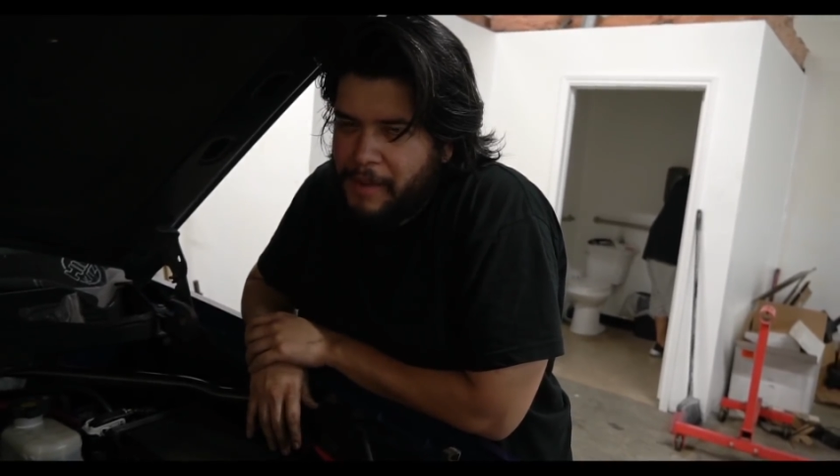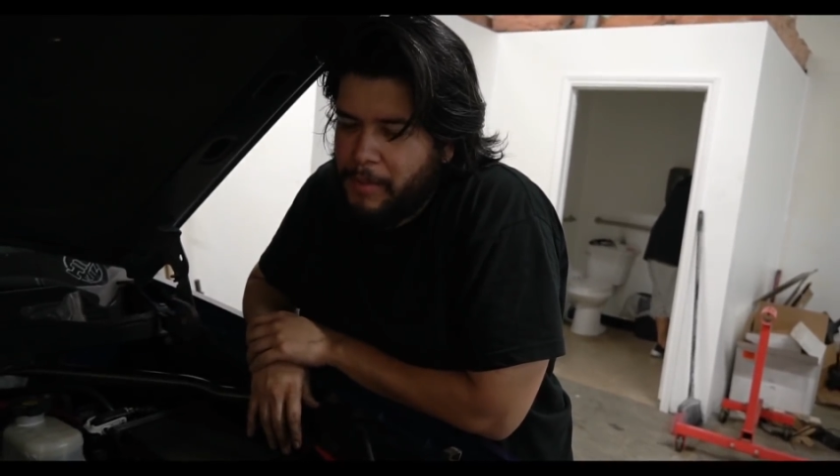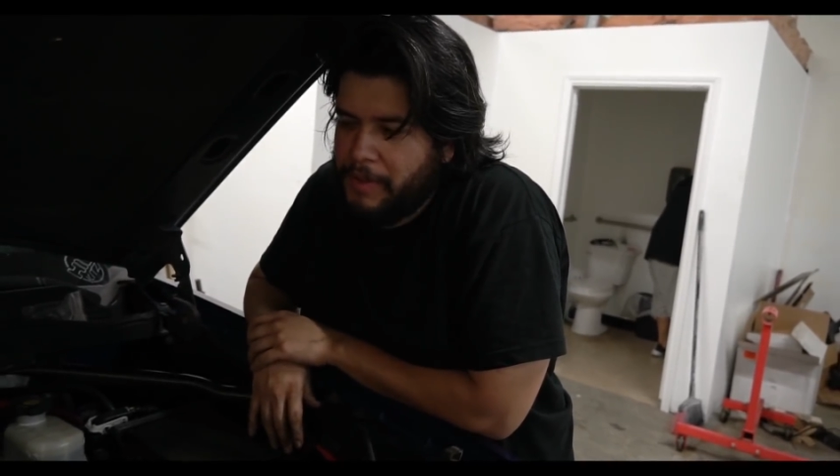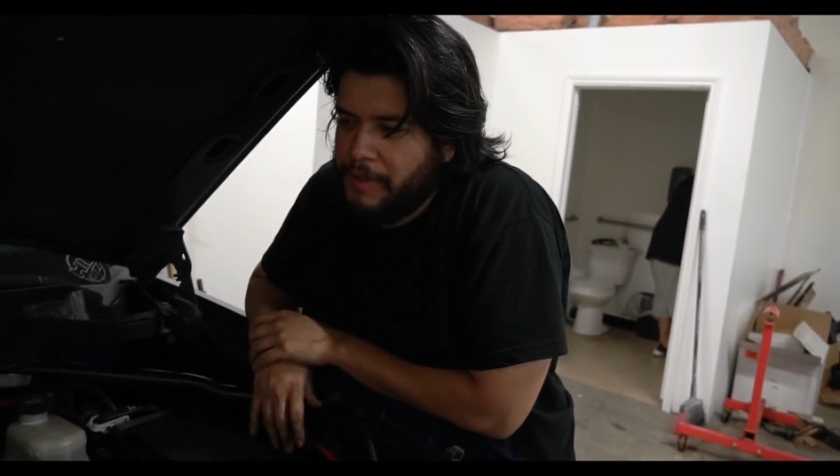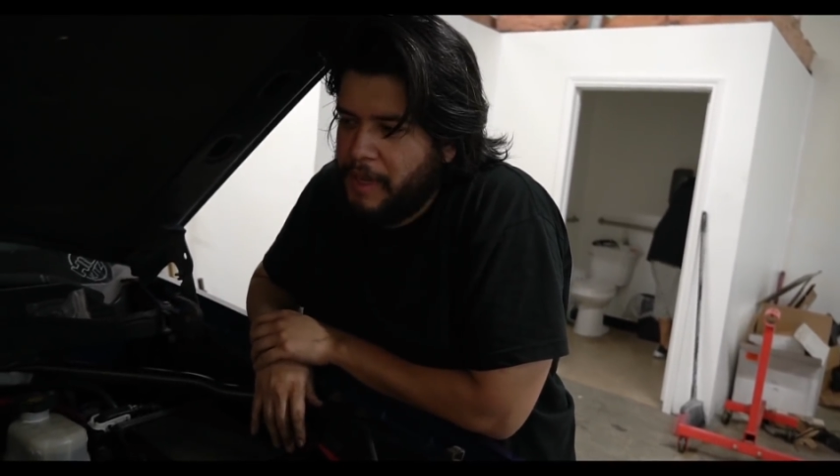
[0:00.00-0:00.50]
gonna
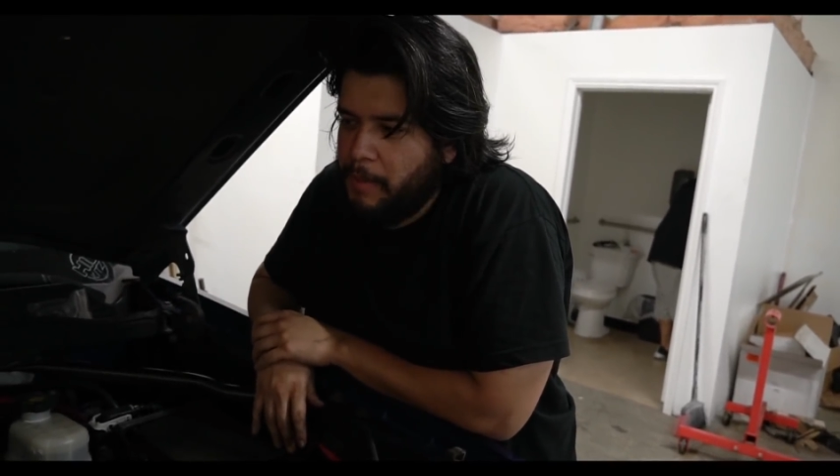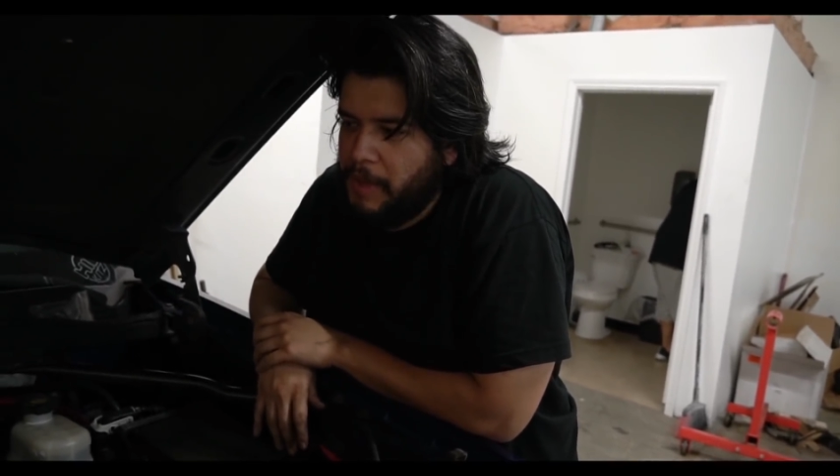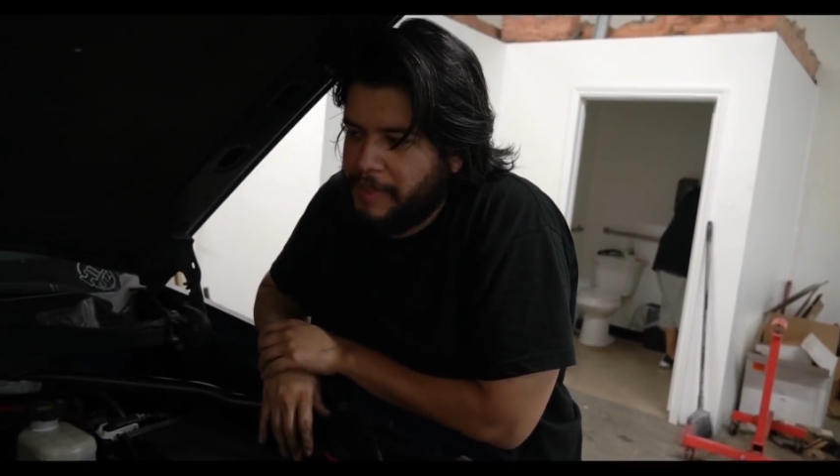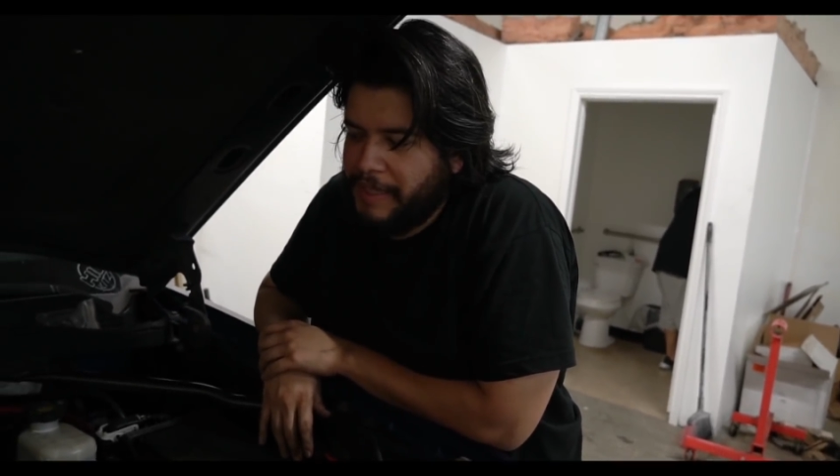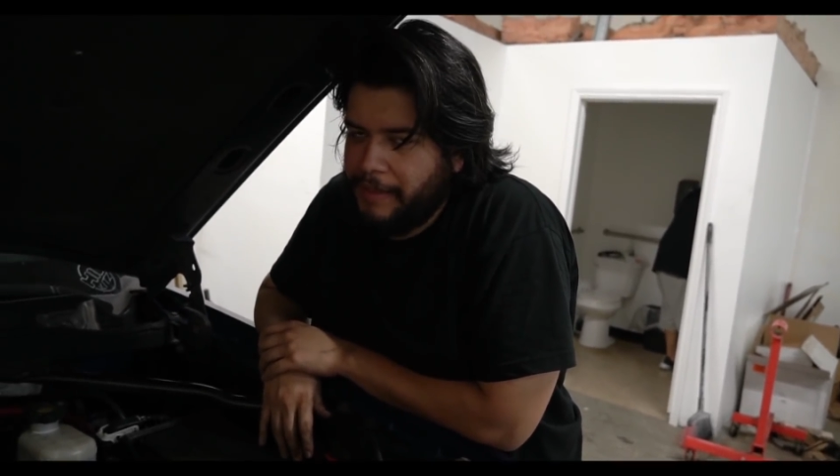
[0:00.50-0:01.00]
build a top
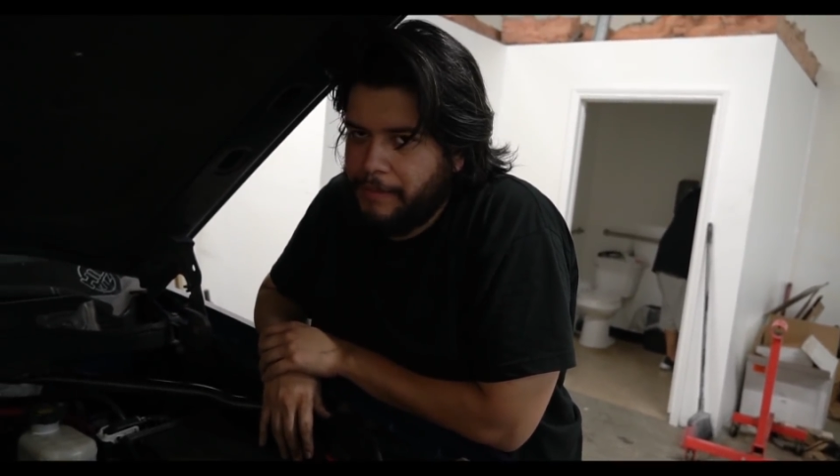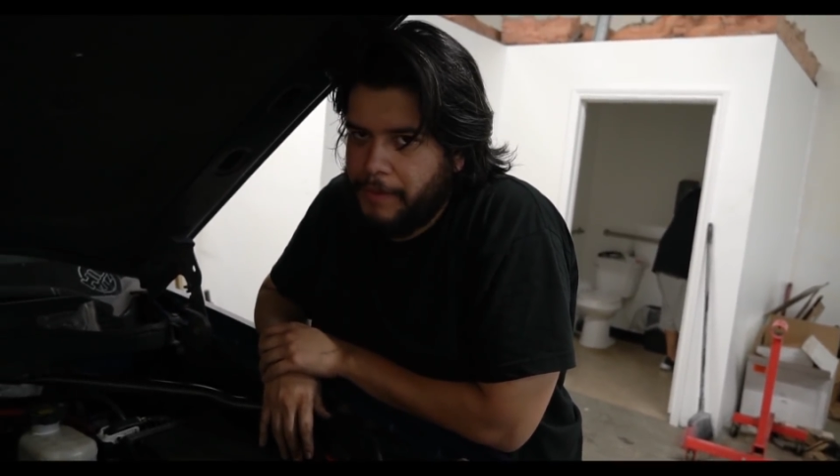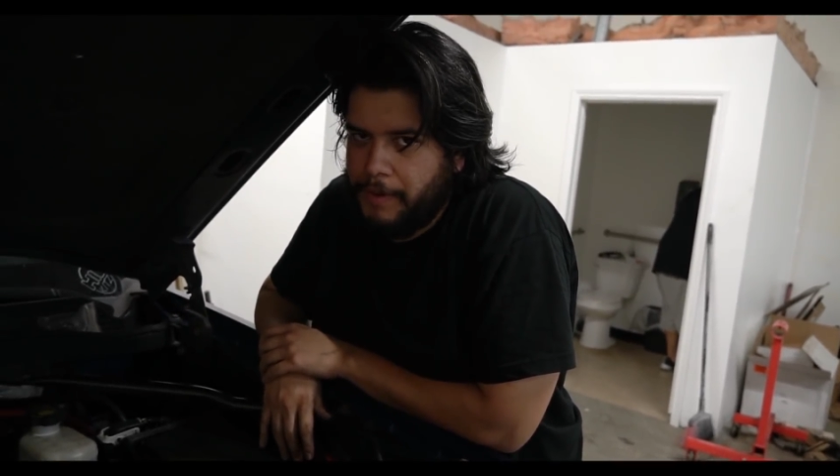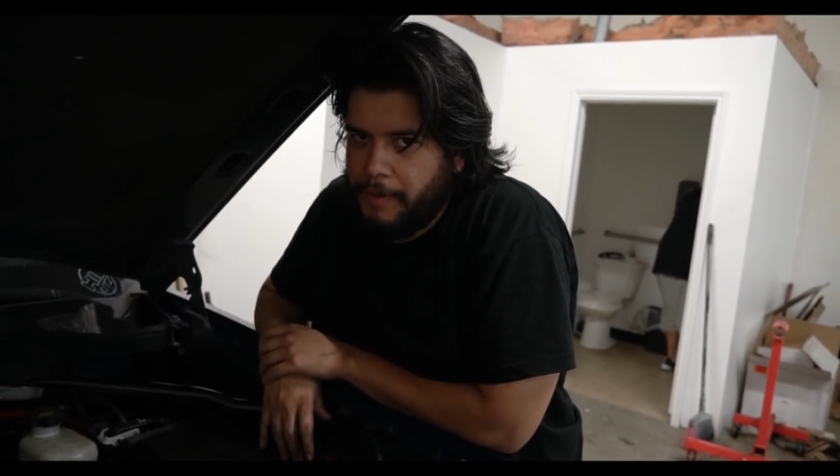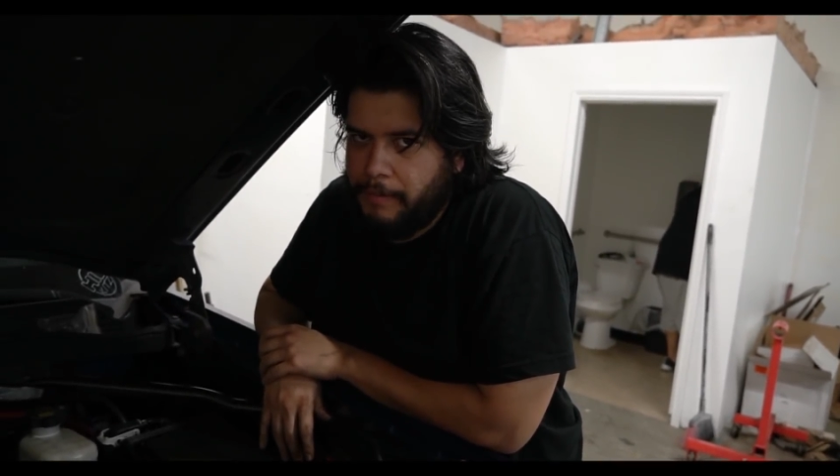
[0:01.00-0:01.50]
mount kit for